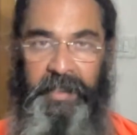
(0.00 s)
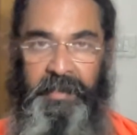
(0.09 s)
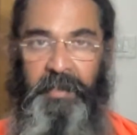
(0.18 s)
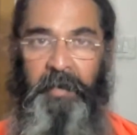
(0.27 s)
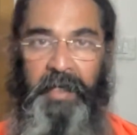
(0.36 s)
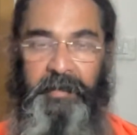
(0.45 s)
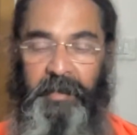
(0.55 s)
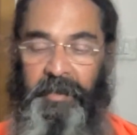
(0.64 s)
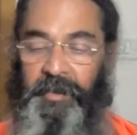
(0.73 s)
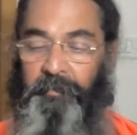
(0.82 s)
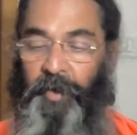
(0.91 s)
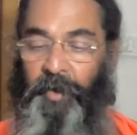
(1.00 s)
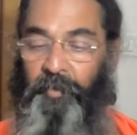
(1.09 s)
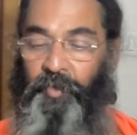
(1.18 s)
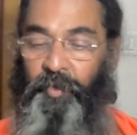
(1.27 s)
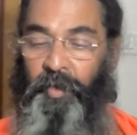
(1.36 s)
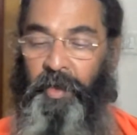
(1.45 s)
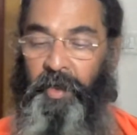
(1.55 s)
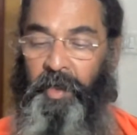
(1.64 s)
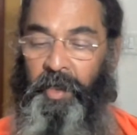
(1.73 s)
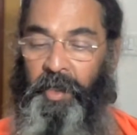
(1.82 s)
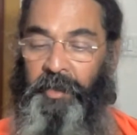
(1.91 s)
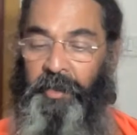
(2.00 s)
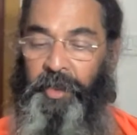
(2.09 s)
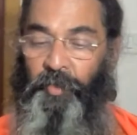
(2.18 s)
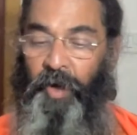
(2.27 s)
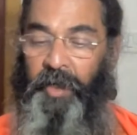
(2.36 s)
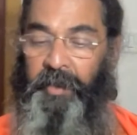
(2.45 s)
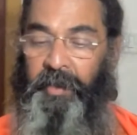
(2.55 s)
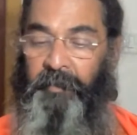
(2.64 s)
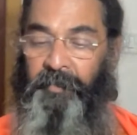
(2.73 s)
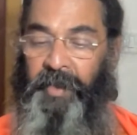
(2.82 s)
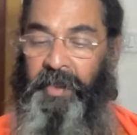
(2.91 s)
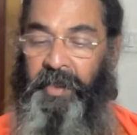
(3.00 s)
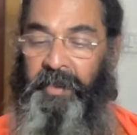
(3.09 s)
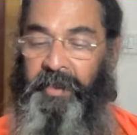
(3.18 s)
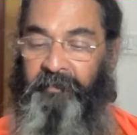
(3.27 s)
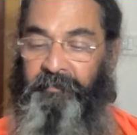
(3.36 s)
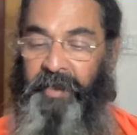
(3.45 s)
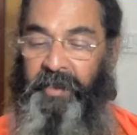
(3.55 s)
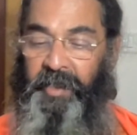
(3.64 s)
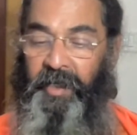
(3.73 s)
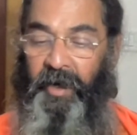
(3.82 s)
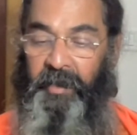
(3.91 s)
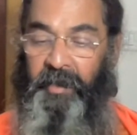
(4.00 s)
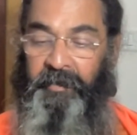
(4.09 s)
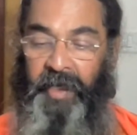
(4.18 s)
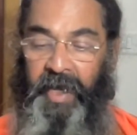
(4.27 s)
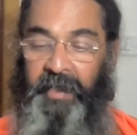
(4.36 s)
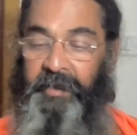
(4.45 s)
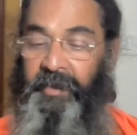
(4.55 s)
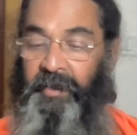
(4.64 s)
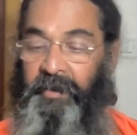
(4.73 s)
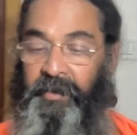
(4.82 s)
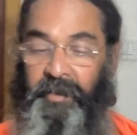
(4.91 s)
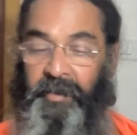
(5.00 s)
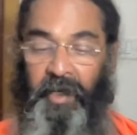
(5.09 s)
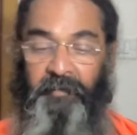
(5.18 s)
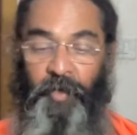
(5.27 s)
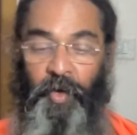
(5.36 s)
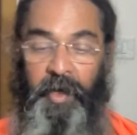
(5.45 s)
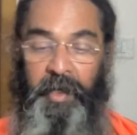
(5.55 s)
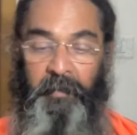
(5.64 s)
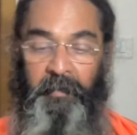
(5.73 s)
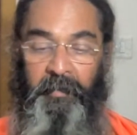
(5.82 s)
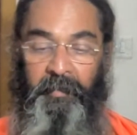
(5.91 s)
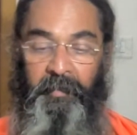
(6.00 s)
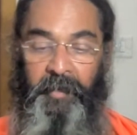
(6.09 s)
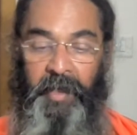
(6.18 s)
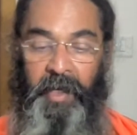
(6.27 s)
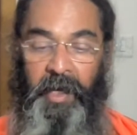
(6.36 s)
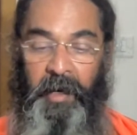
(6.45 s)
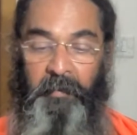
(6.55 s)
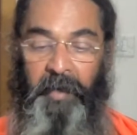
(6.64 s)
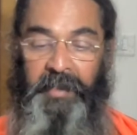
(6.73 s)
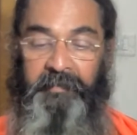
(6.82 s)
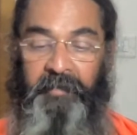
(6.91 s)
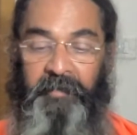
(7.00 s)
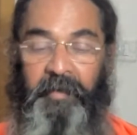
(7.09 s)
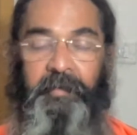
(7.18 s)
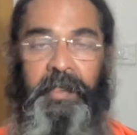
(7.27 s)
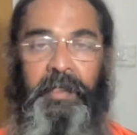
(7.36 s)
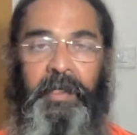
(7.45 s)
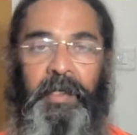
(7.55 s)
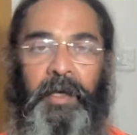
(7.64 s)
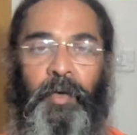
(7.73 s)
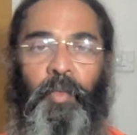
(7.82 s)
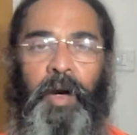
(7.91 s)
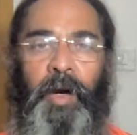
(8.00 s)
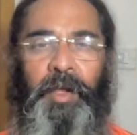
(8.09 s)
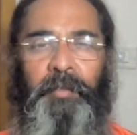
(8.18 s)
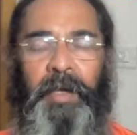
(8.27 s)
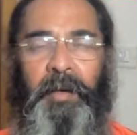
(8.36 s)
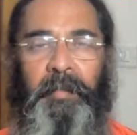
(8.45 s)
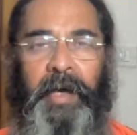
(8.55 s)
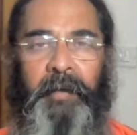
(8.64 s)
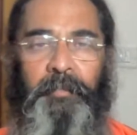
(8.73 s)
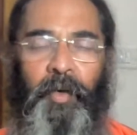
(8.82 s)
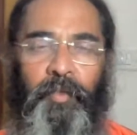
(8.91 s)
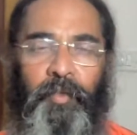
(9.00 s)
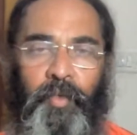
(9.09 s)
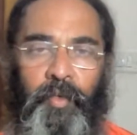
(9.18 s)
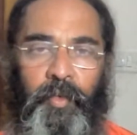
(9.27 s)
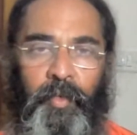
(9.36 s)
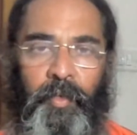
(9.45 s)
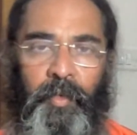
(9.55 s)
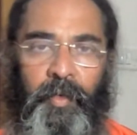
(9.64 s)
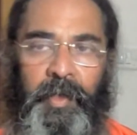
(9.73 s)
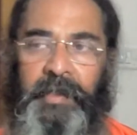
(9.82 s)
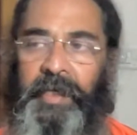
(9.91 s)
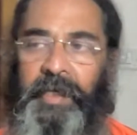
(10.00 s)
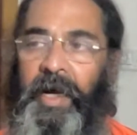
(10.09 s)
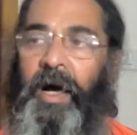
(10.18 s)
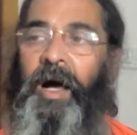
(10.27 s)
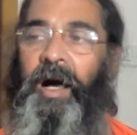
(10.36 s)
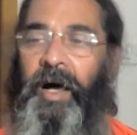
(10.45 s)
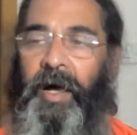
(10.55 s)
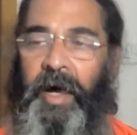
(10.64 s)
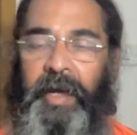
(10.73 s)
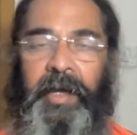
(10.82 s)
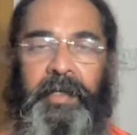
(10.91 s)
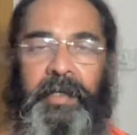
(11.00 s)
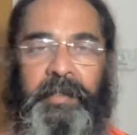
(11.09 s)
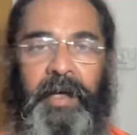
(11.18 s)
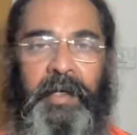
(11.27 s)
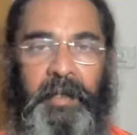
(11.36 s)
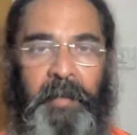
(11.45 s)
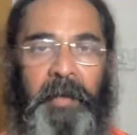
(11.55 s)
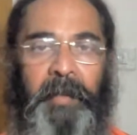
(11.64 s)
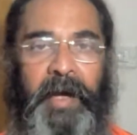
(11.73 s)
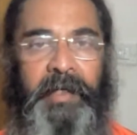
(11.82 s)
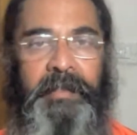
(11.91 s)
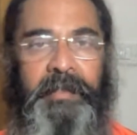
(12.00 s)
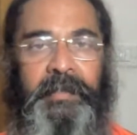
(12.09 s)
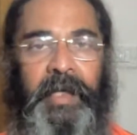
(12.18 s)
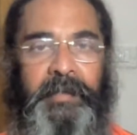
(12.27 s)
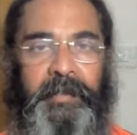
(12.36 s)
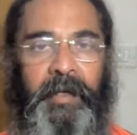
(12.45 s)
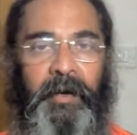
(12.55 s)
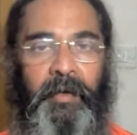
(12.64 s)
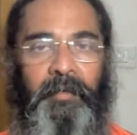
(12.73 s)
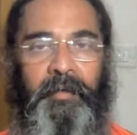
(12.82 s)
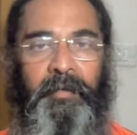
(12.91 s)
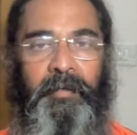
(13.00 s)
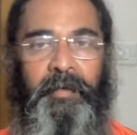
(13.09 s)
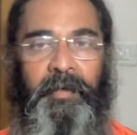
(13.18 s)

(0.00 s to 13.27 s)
Is the master, is the Prabhu. The one Divyati arthat sarvo ayam mad vivavati. What do you mean by Prabhu? You think, aha, I understand. My mind is dancing around.